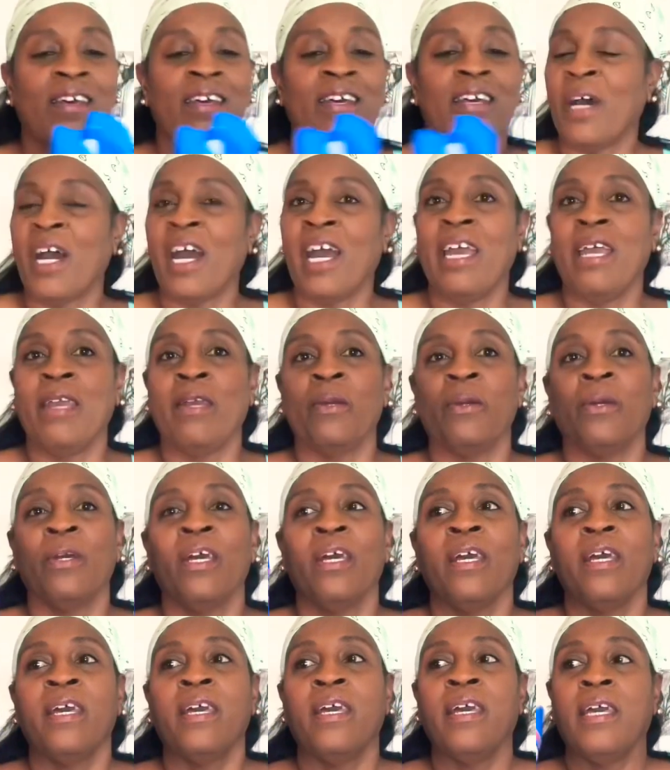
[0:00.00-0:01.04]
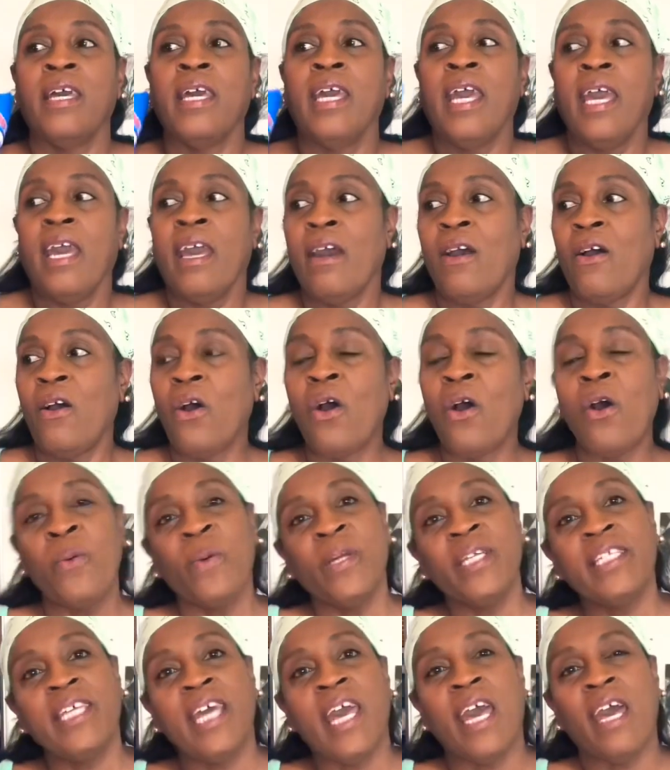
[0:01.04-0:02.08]
I
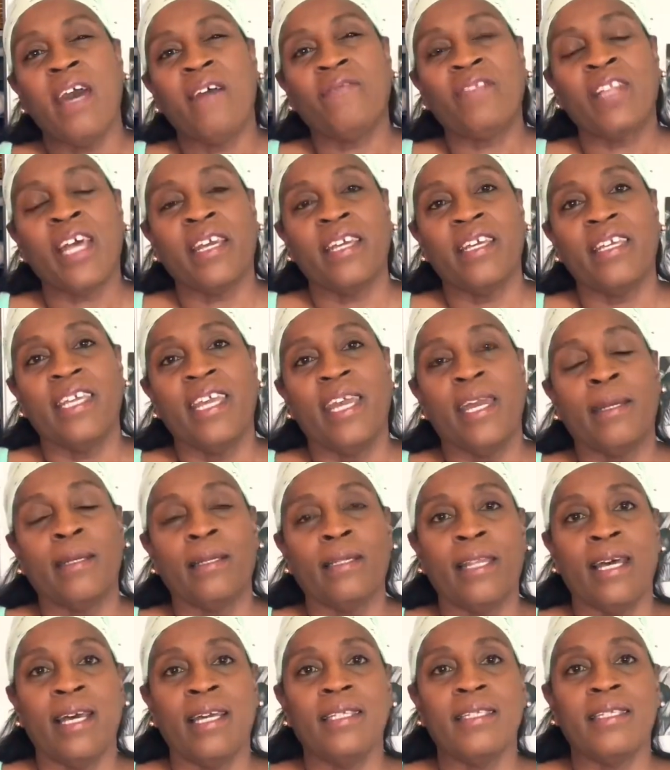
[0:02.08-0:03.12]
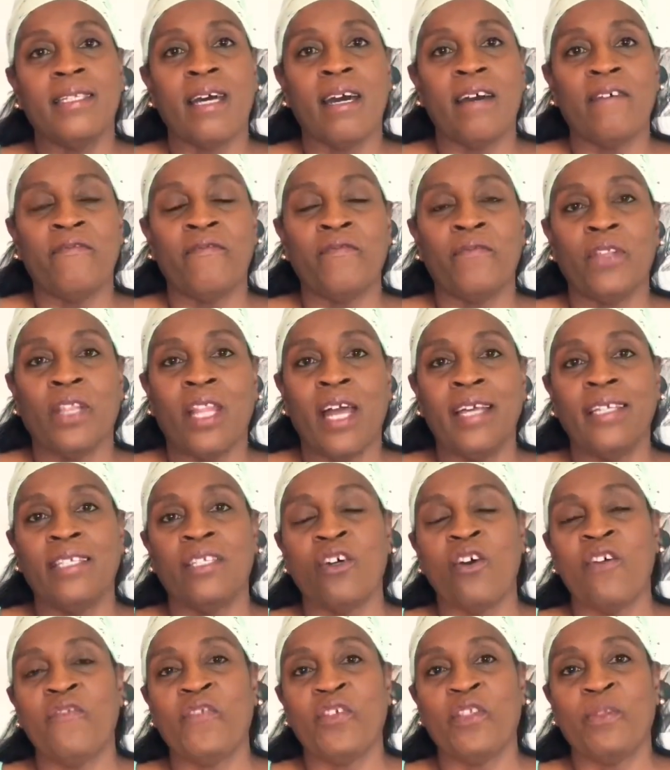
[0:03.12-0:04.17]
always have like a can of Lysol,
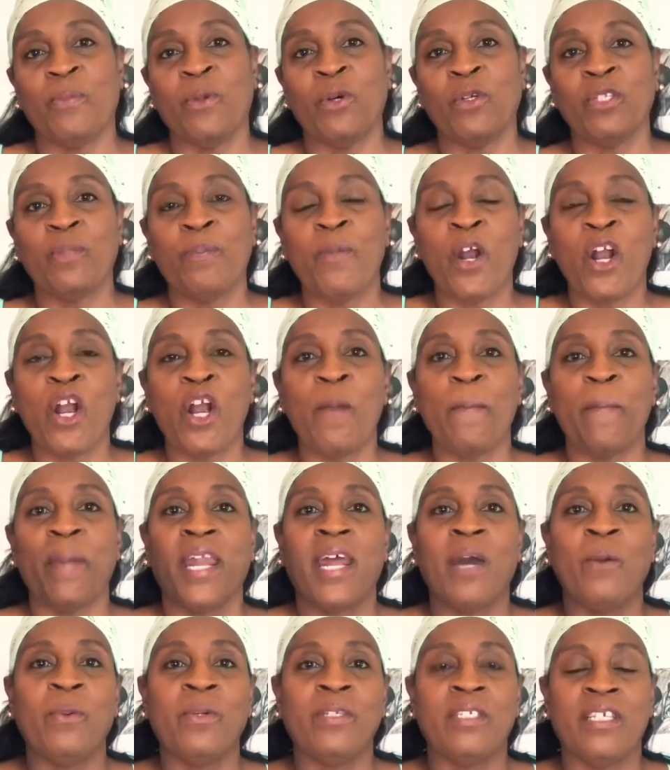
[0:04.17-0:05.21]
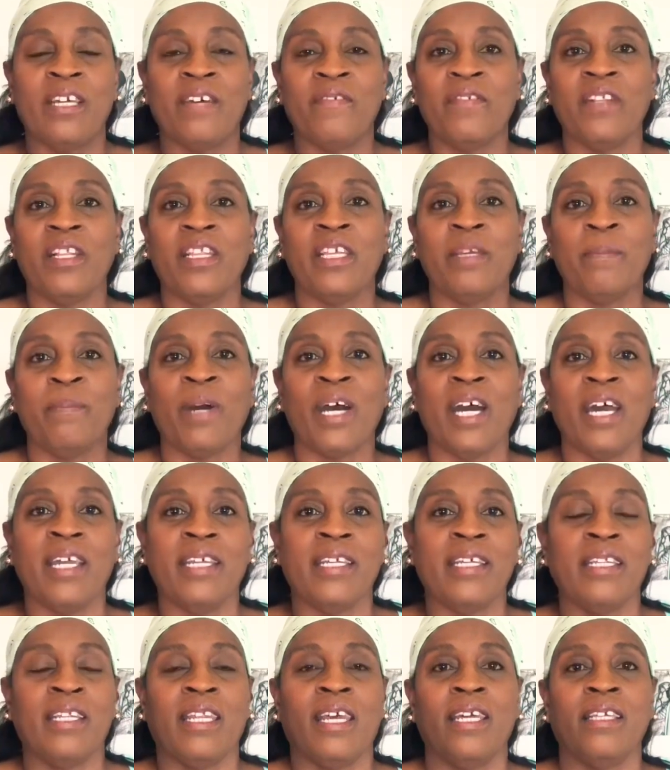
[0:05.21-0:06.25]
Lysol for the most part, but I would definitely buy it
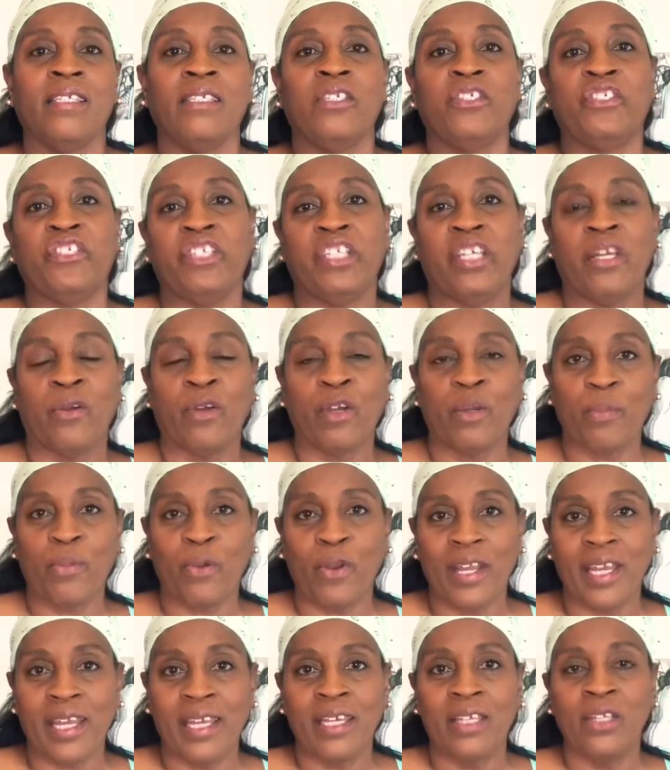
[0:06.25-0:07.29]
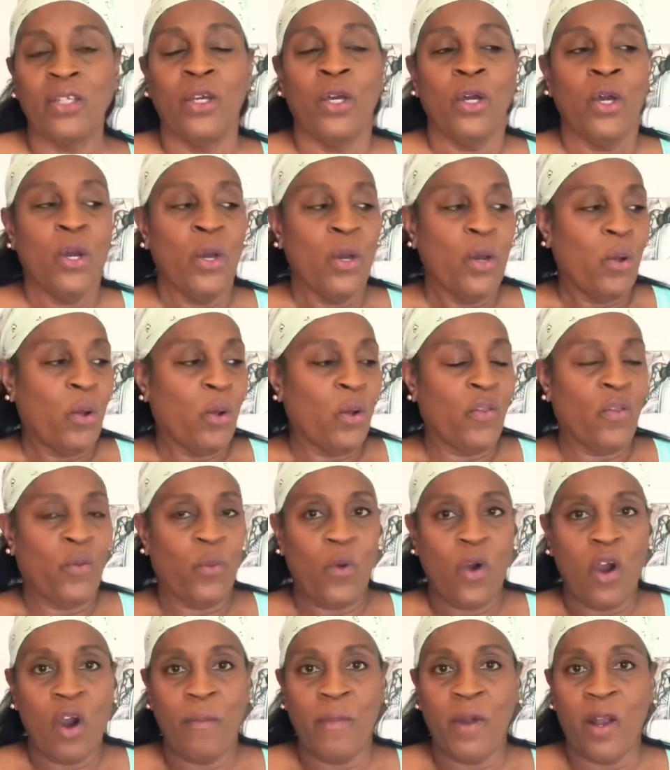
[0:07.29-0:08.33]
in like the generic brand or the
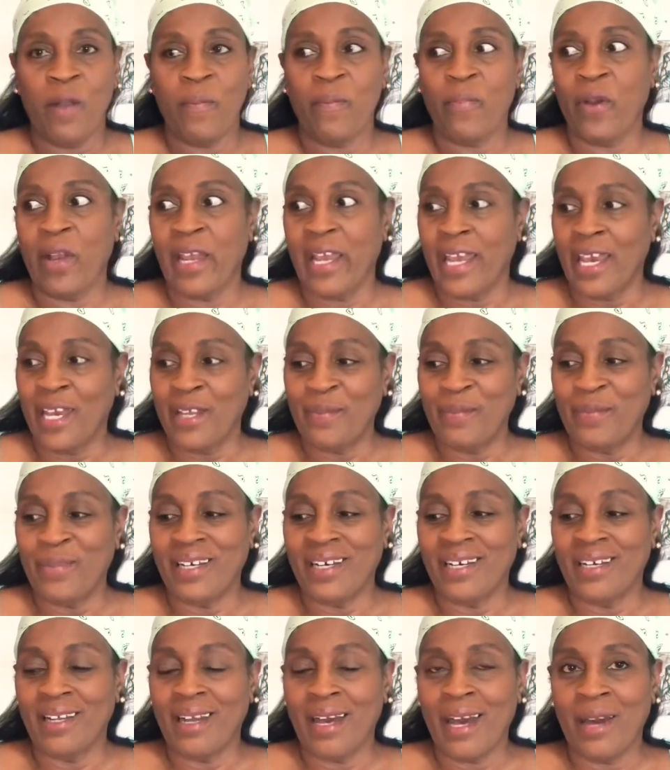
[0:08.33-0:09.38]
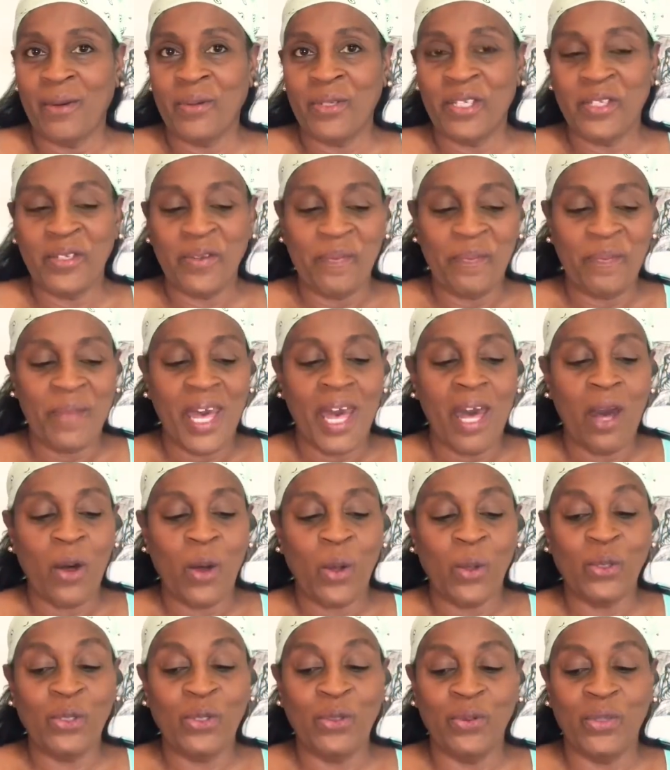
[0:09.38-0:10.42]
Walmart brand, but I was
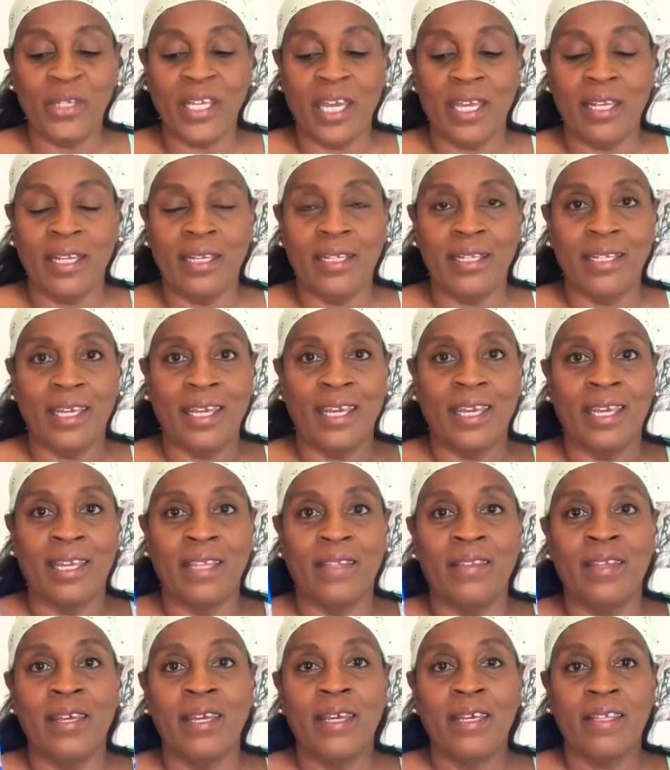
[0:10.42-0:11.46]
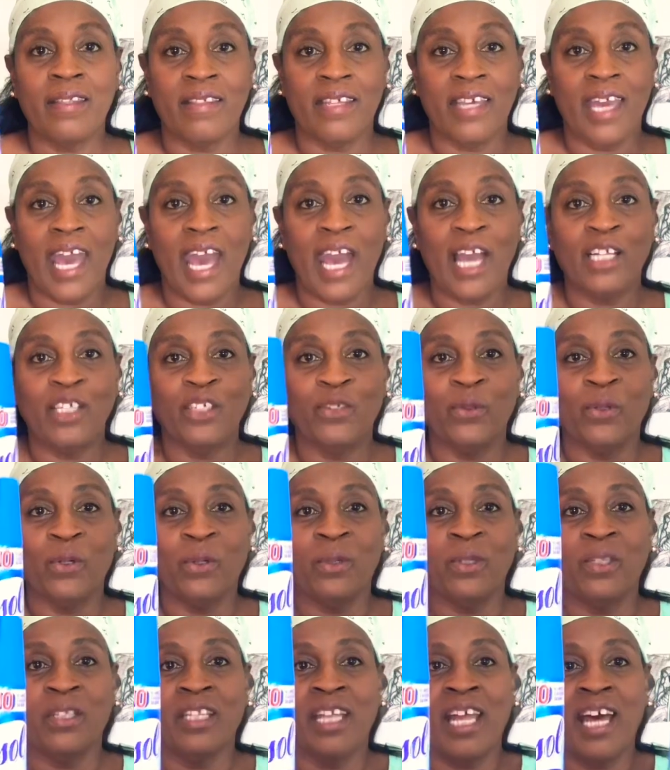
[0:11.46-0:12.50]
compelled to get it in the
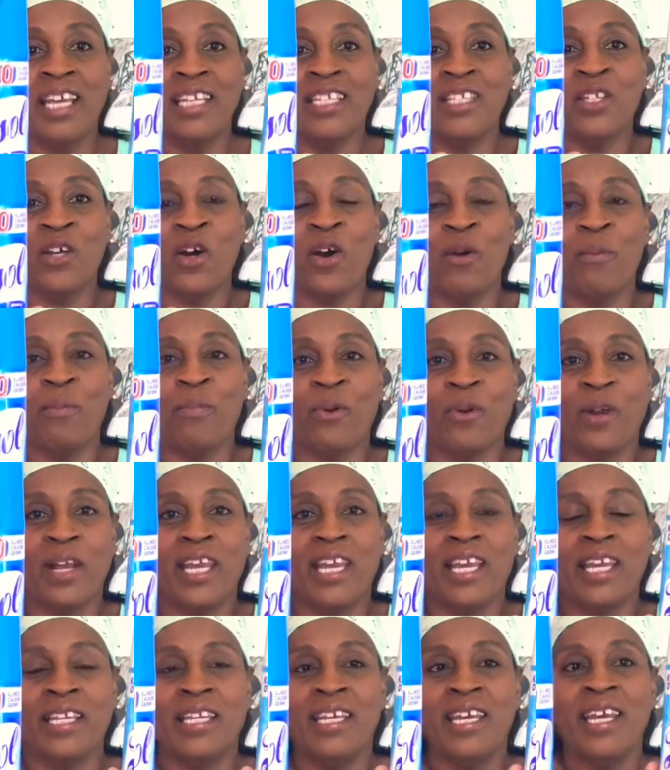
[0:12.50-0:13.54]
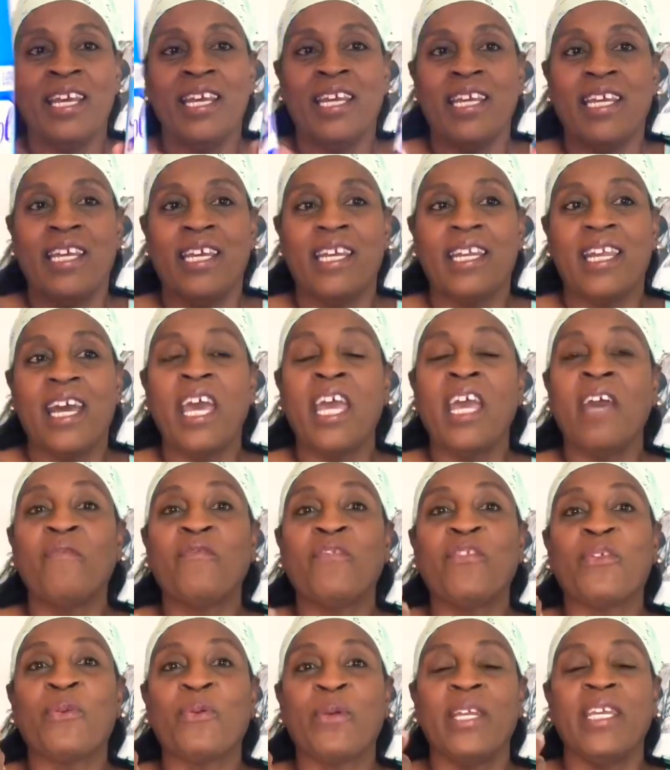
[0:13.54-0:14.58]
actual Lysol brand. And I have
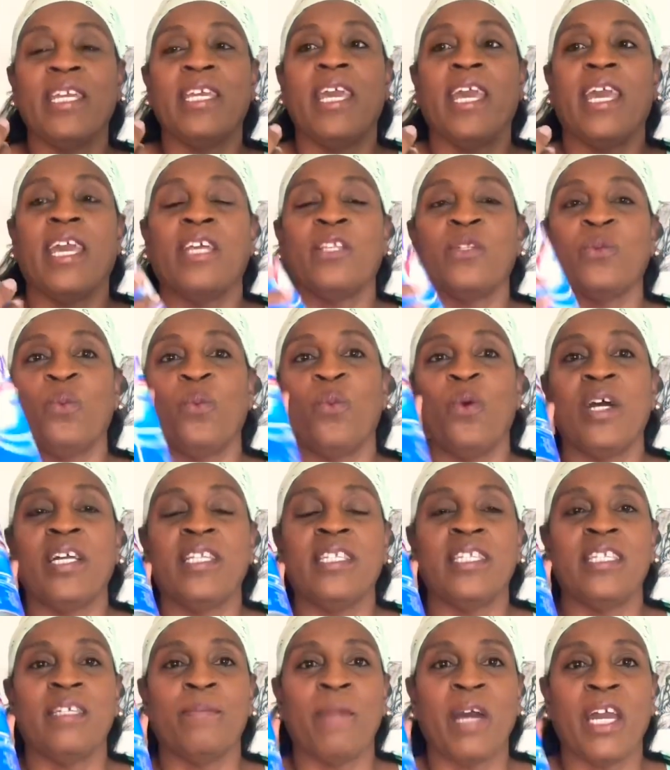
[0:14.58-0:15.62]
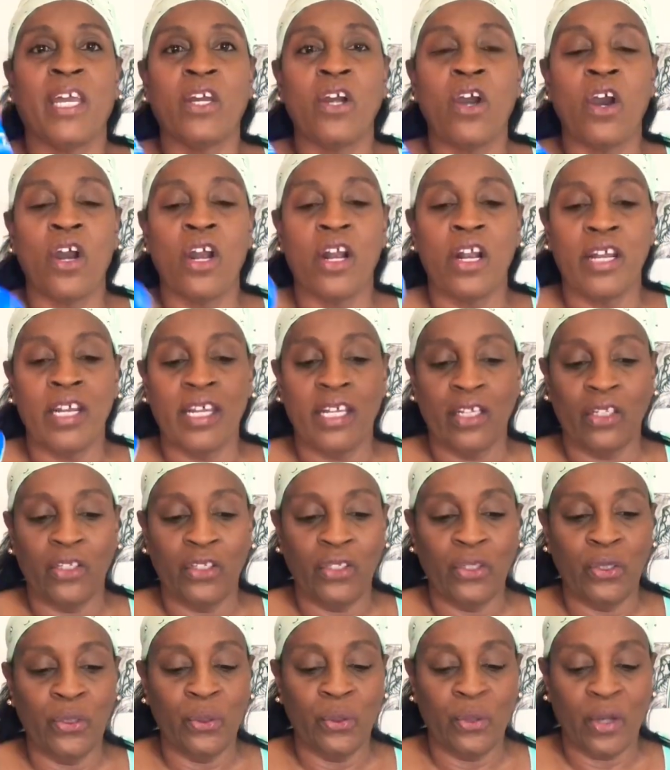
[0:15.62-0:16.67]
three cans. One's in my car and
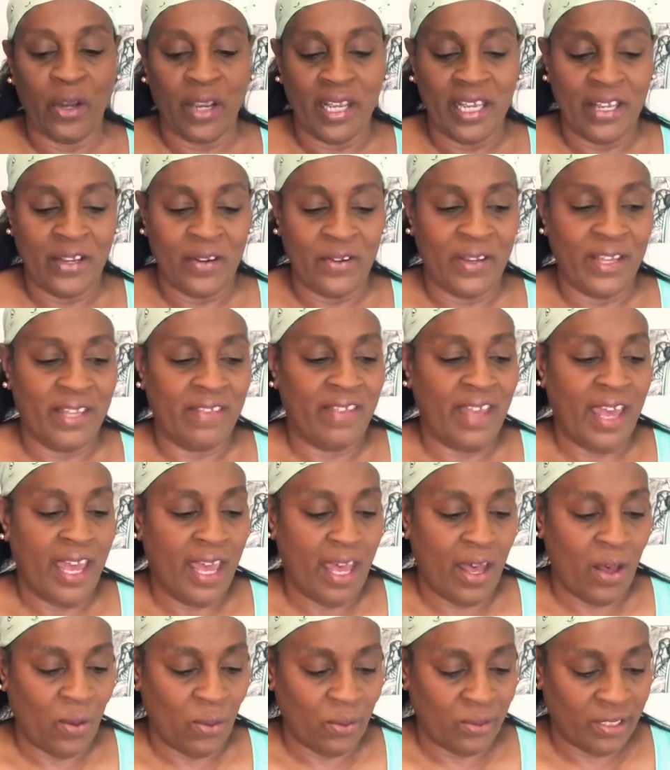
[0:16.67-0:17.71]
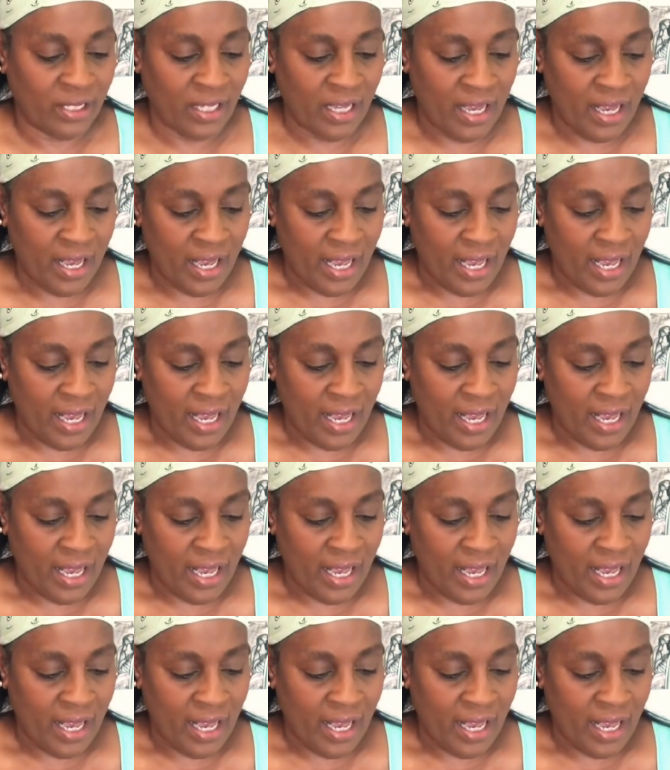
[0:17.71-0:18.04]
two are here in the house.